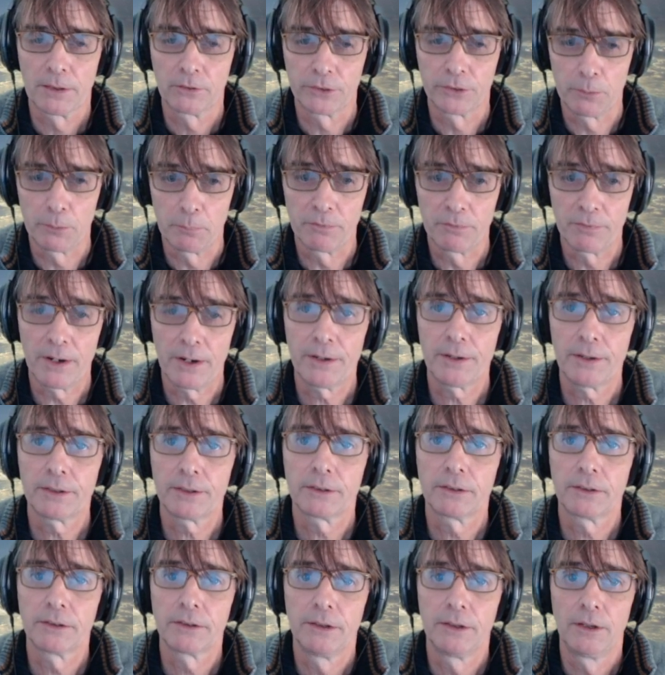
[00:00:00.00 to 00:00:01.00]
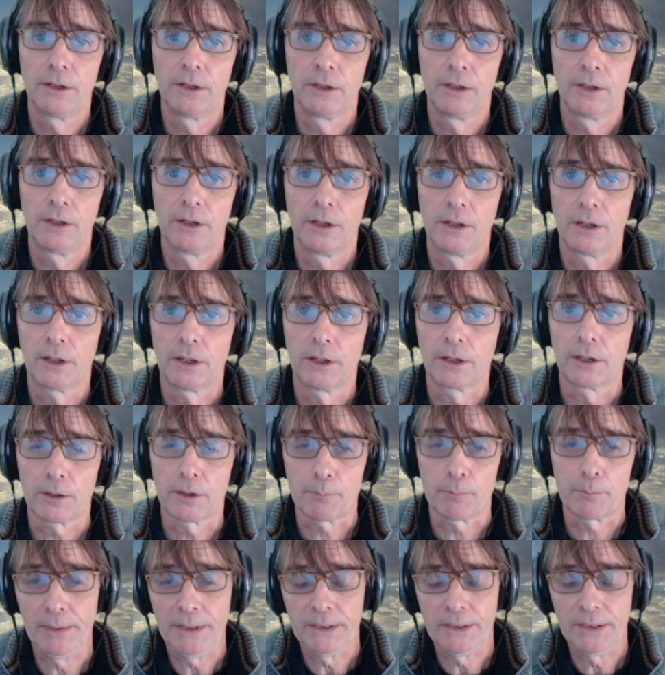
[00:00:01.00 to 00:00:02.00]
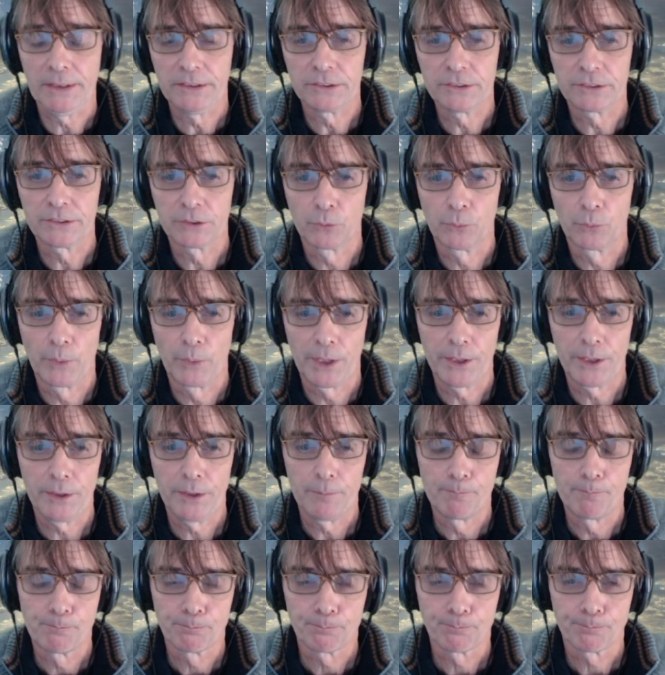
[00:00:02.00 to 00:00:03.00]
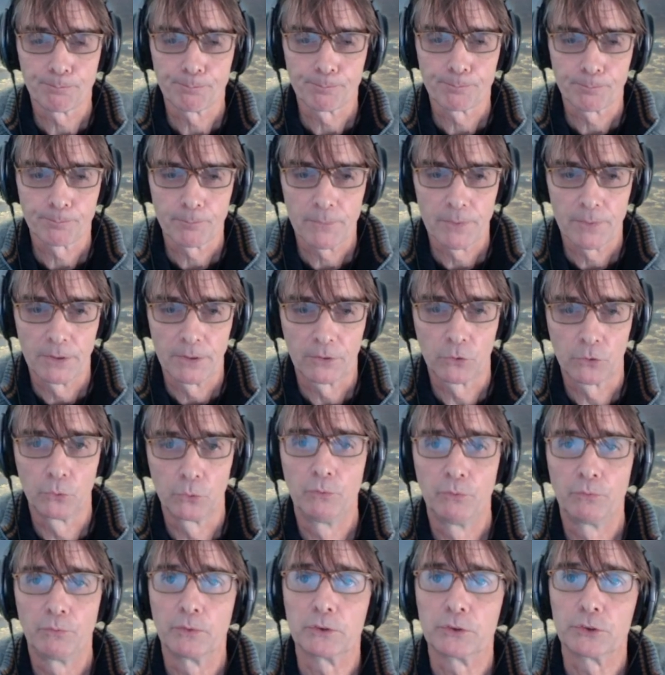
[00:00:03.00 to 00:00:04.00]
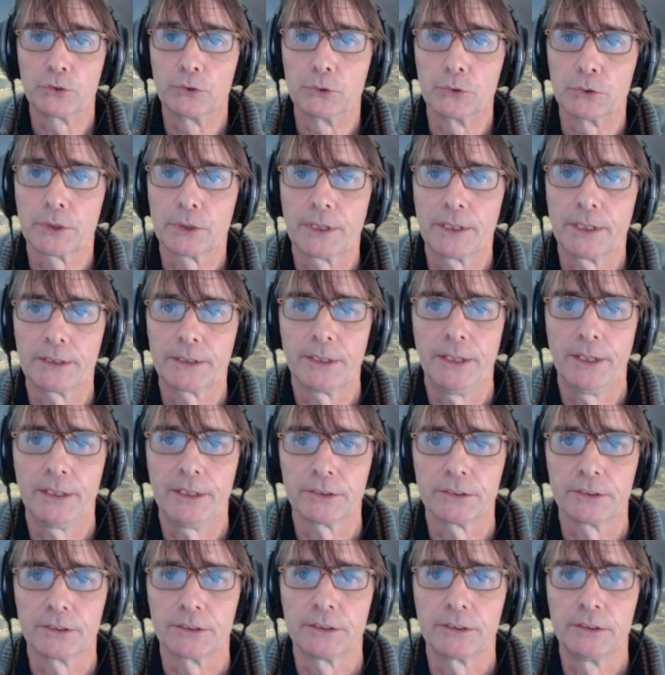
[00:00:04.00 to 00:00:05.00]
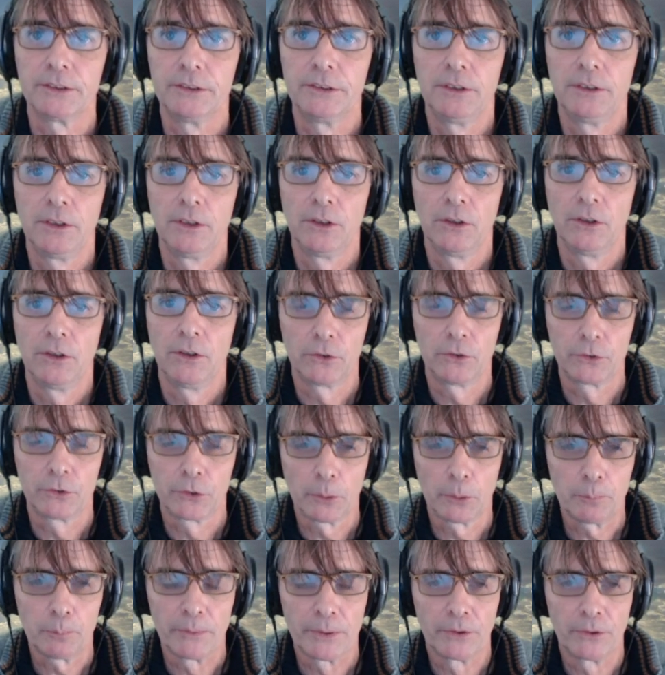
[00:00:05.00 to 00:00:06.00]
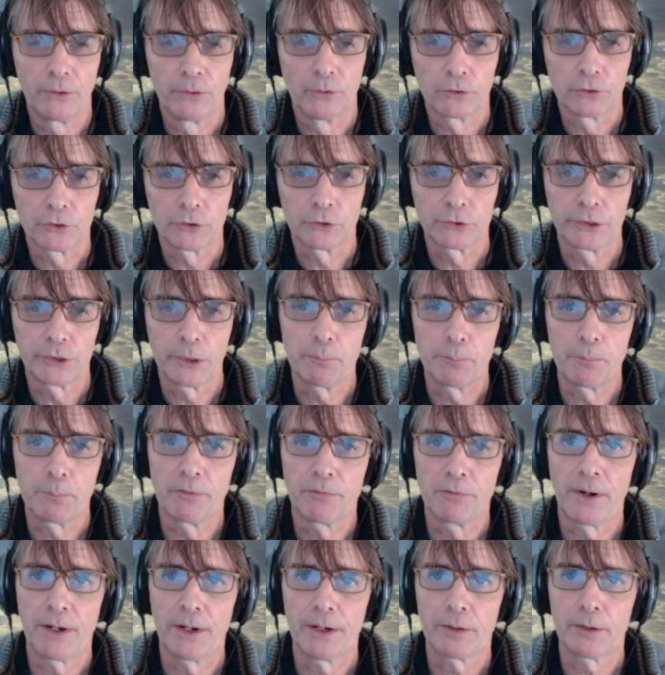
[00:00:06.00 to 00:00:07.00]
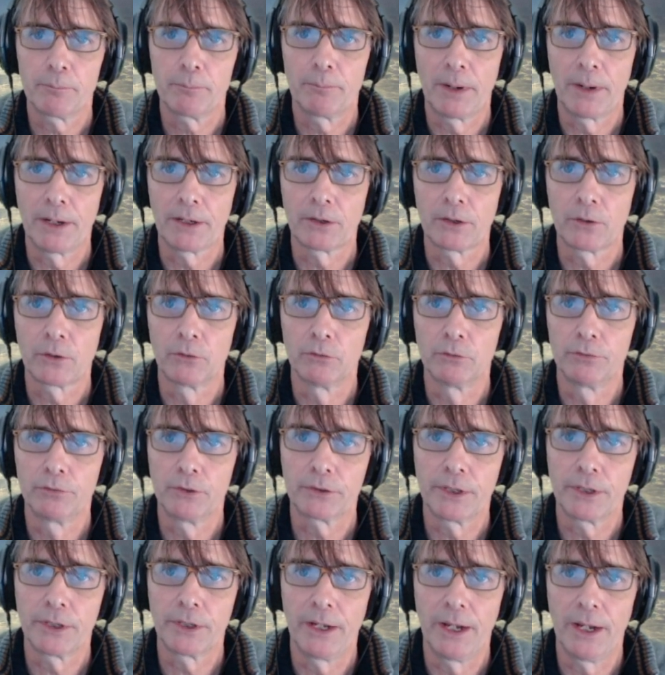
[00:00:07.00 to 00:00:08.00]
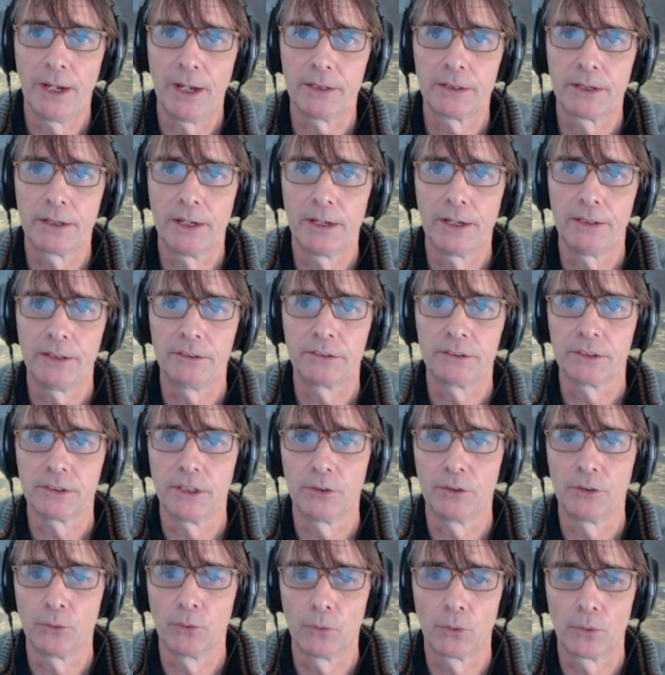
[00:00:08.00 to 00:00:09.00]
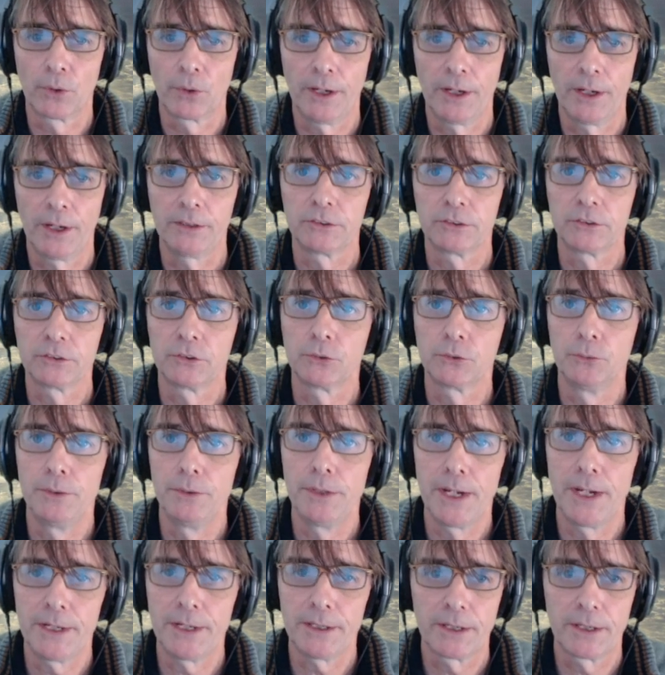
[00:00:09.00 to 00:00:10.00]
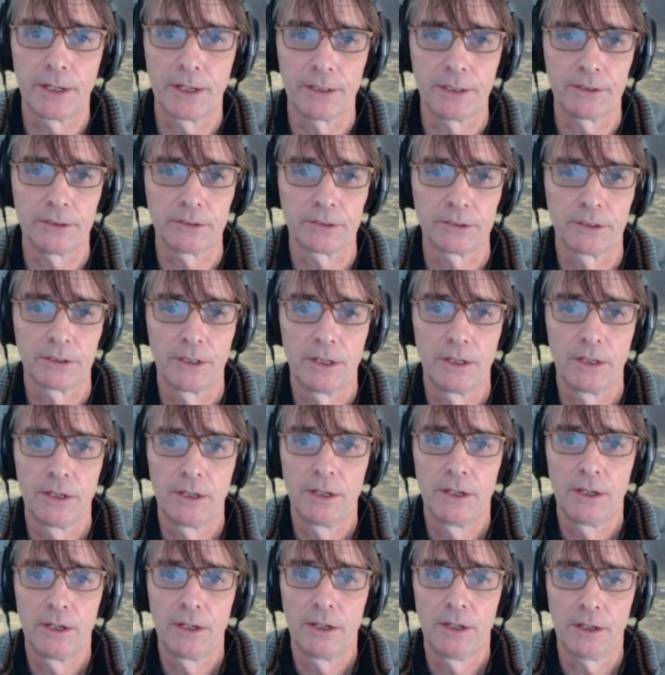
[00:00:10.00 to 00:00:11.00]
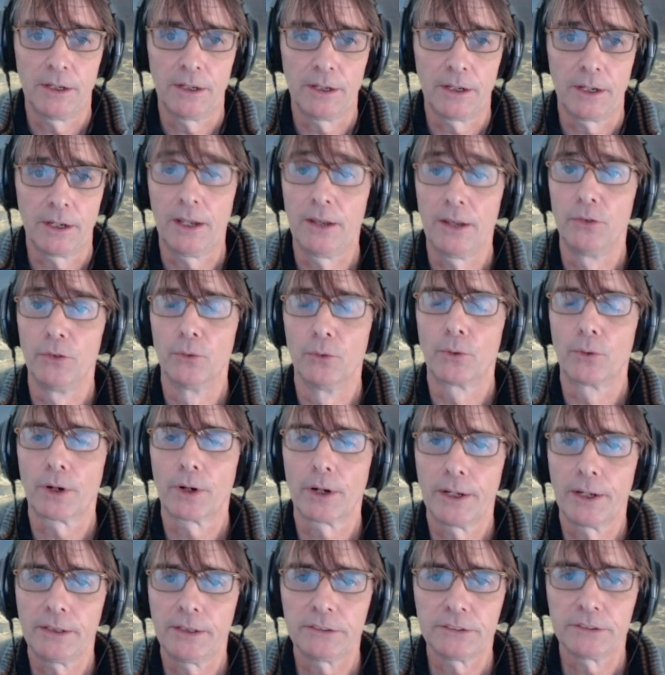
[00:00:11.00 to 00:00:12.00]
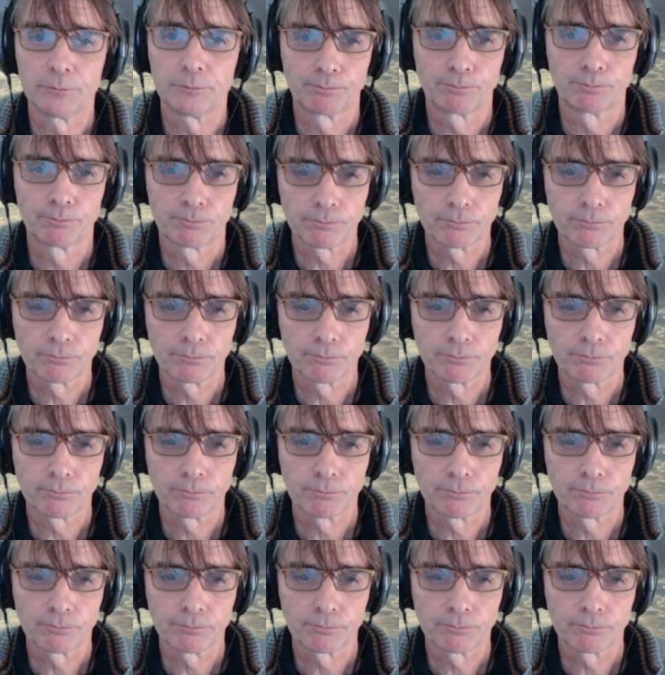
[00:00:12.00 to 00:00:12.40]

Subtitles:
simplify it, but this is a way to for sure get an answer. On top, we can also simplify it by converting AND gates and OR gates to NAND gates and NOR gates,